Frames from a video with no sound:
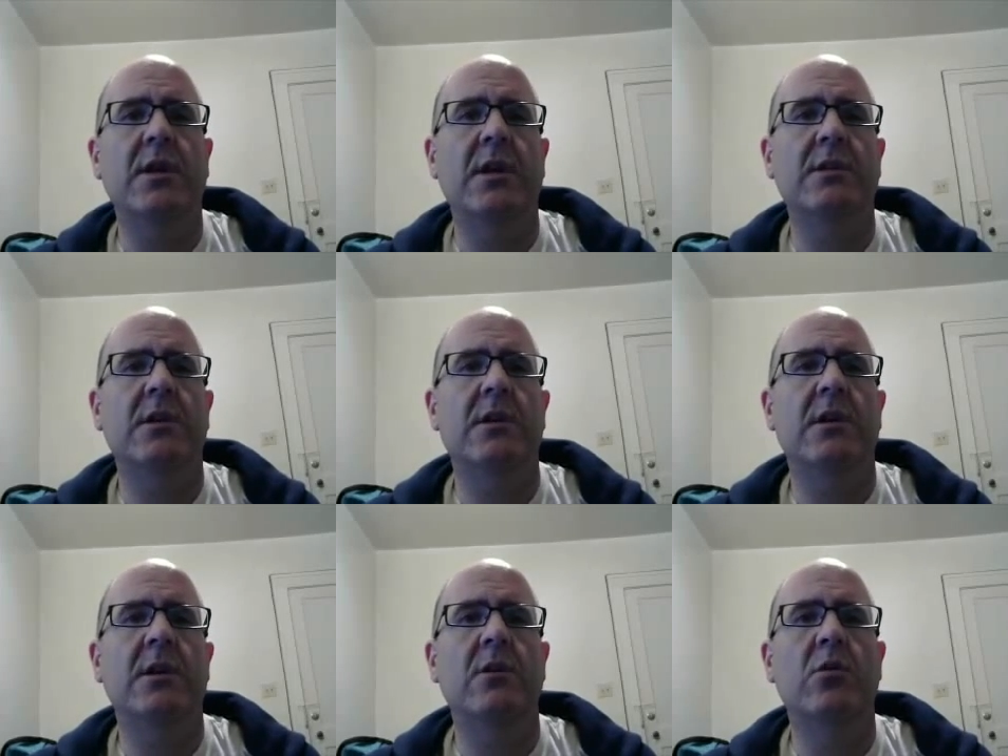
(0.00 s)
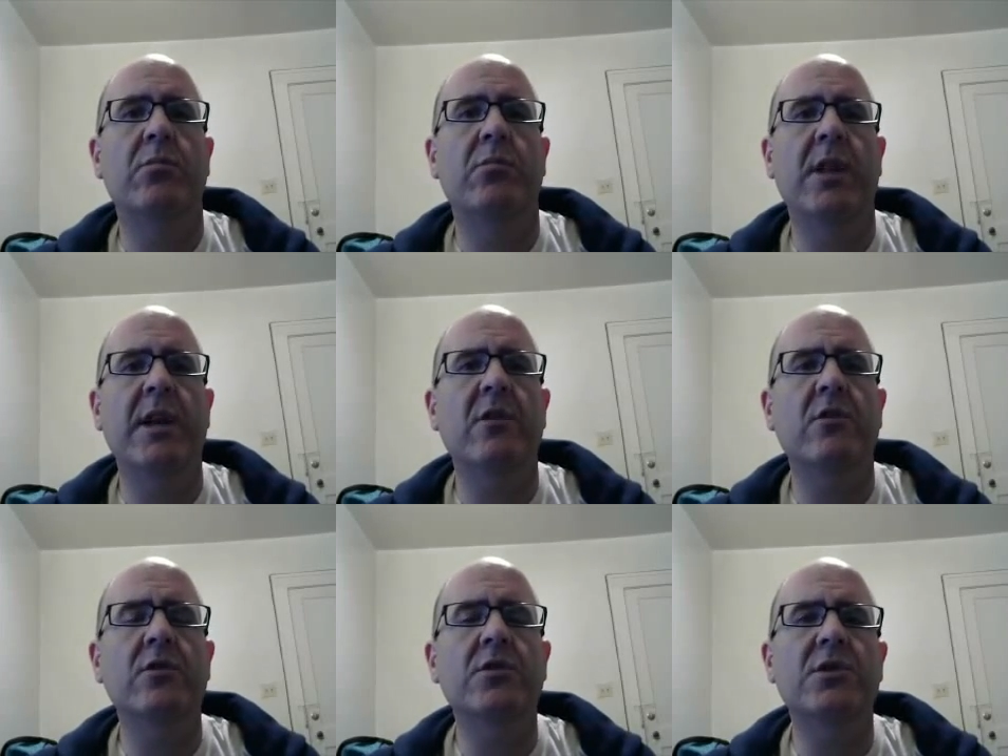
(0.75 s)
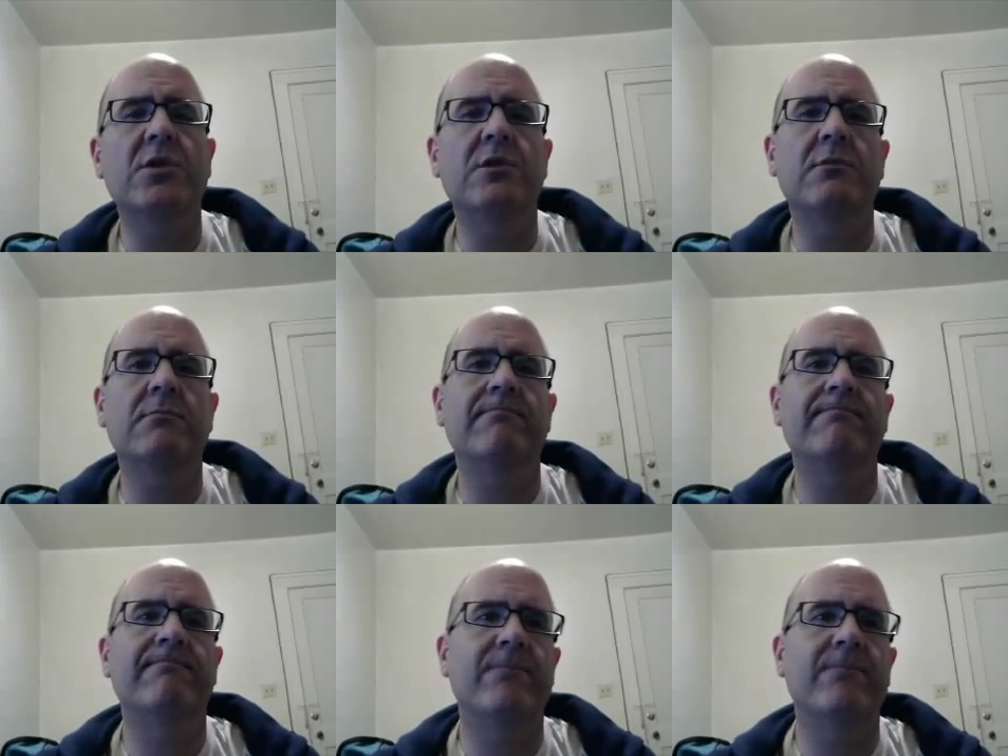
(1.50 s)
As other players
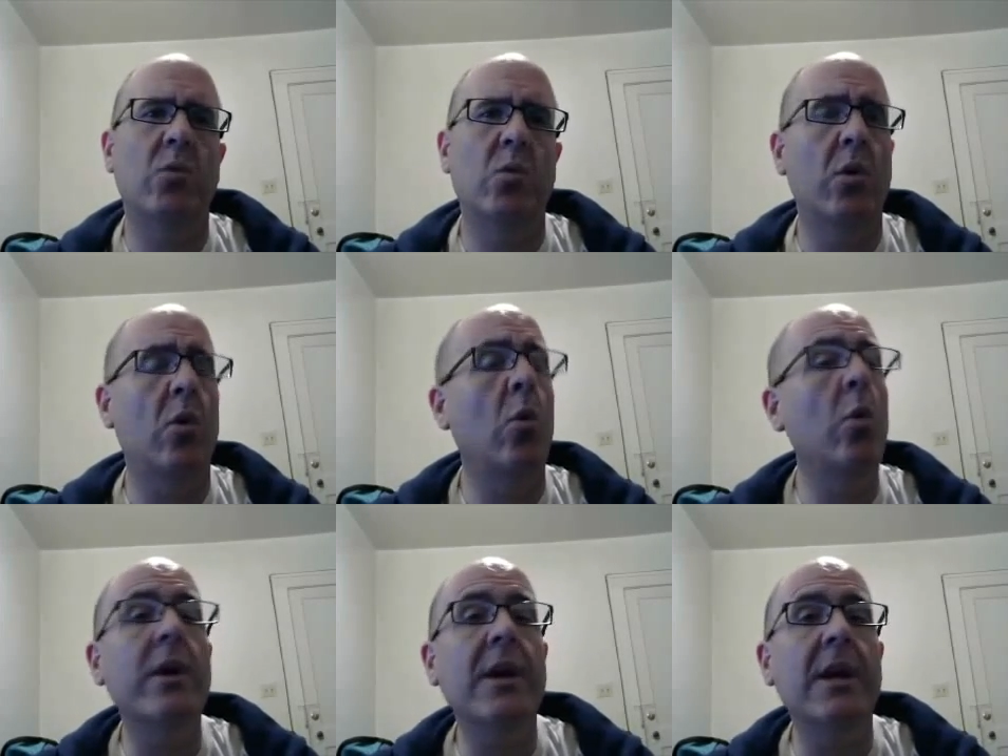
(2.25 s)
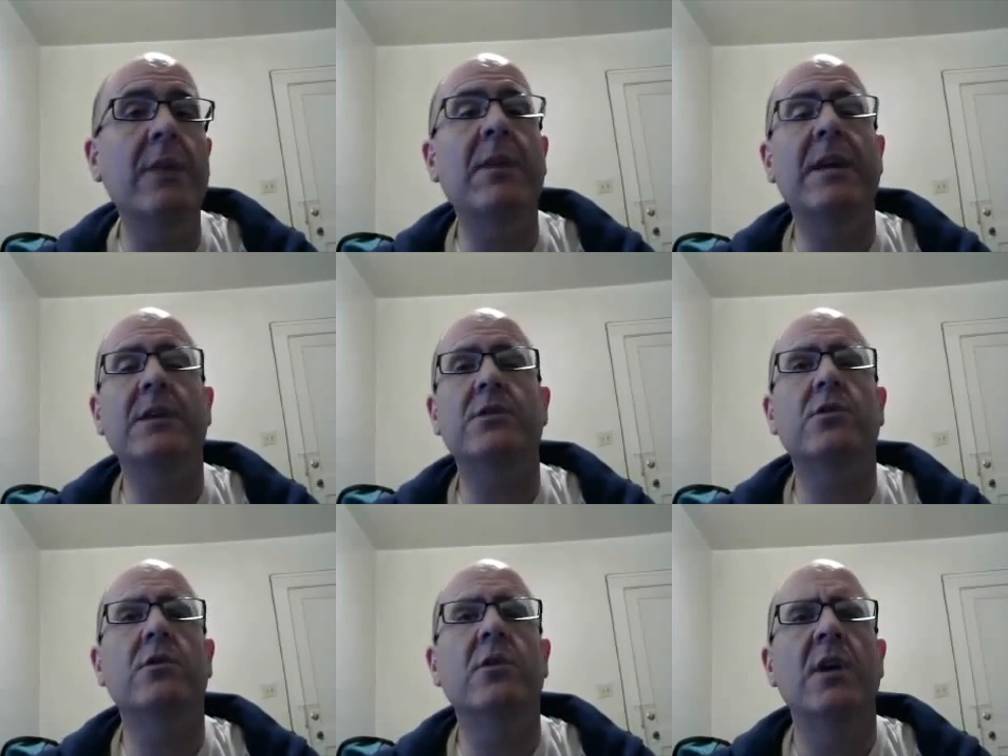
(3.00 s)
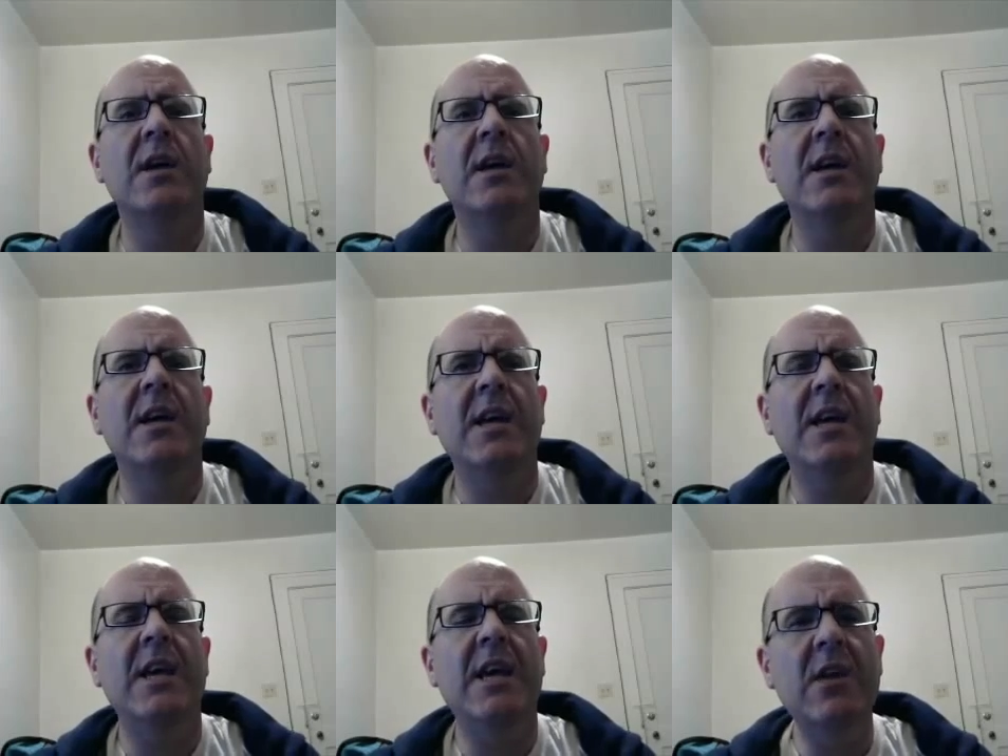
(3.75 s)
or a game master,
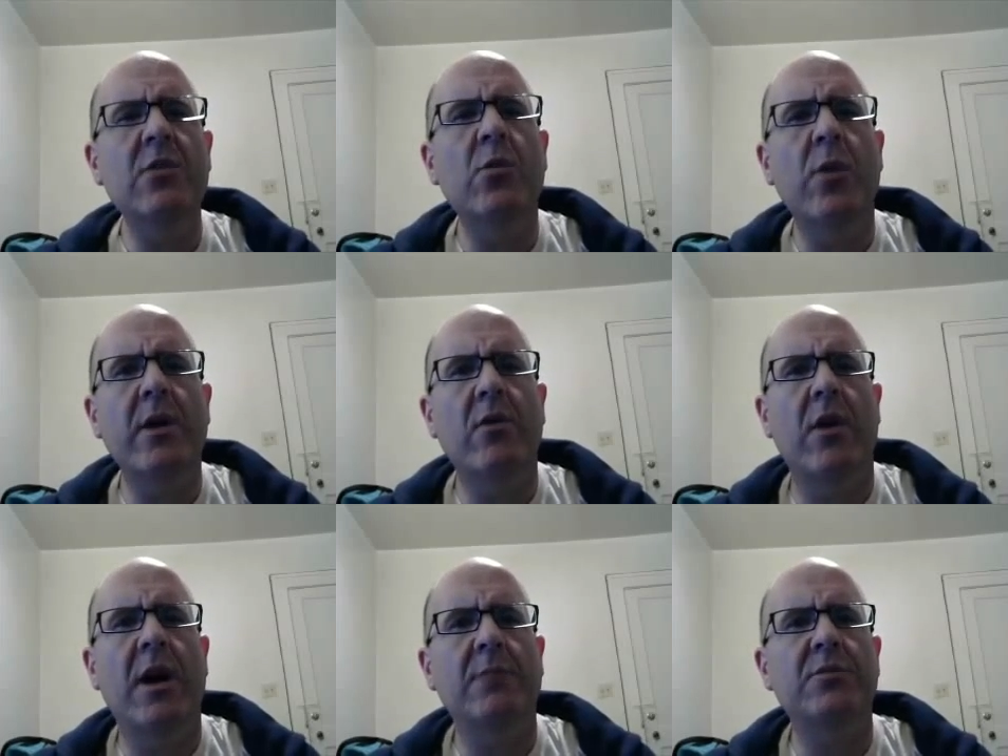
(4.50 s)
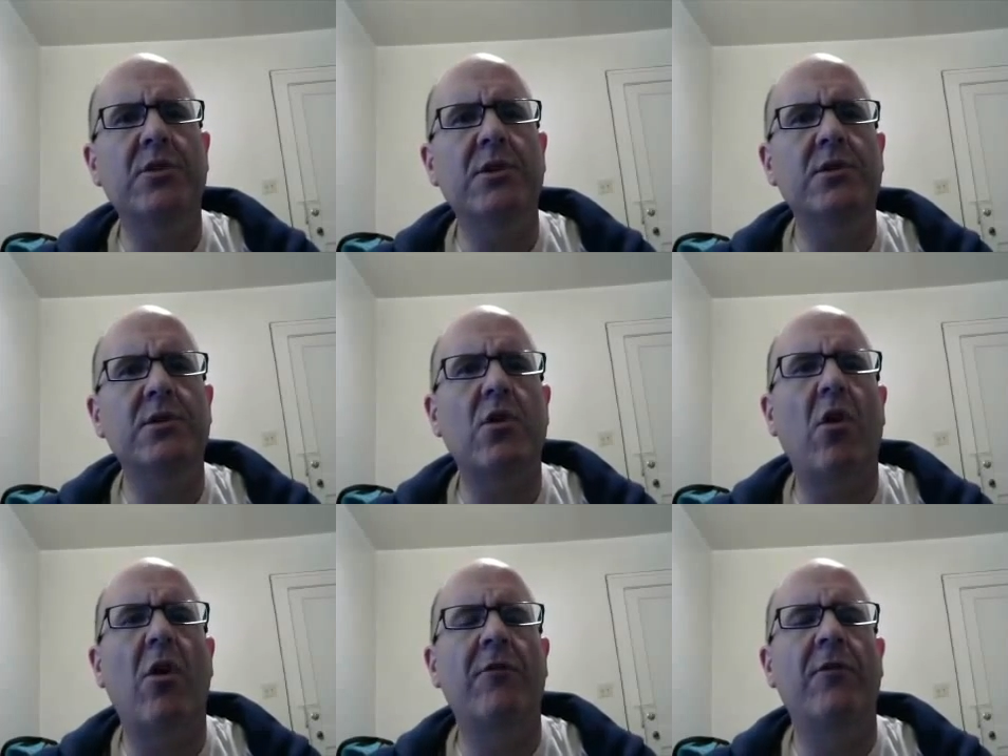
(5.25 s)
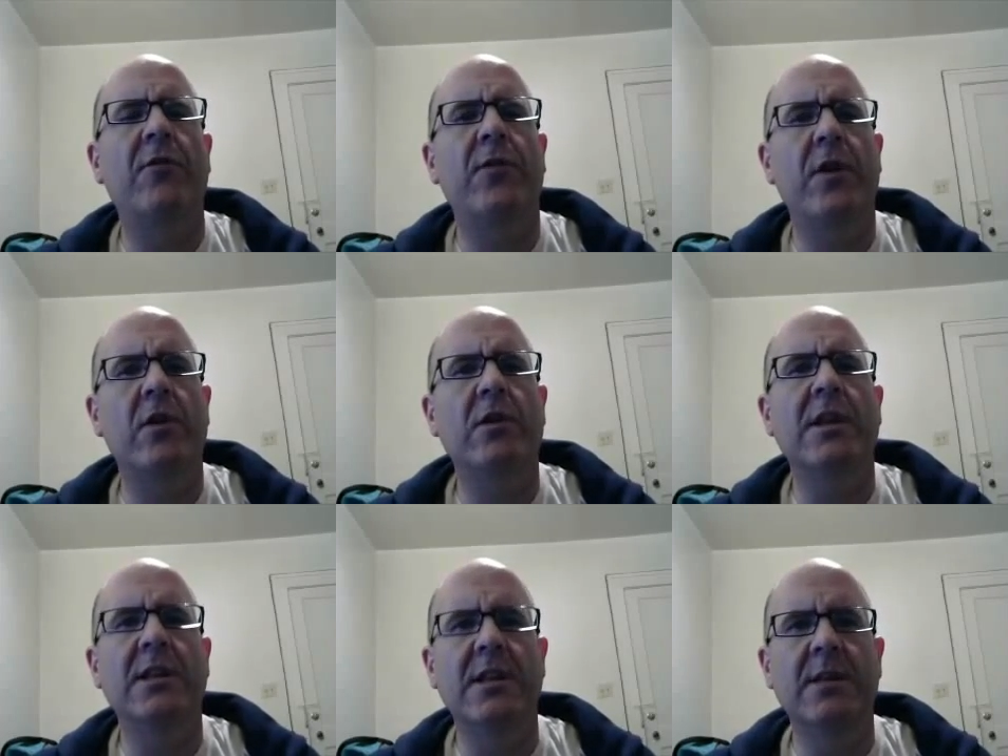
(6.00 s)
either way your options are
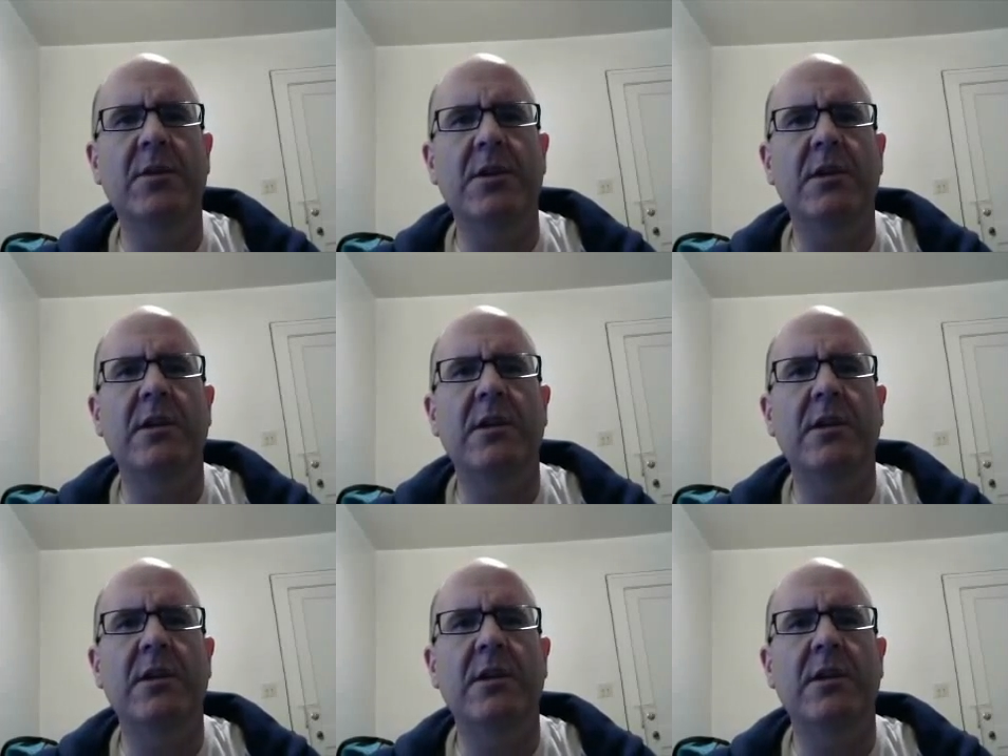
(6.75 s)
fairly limited.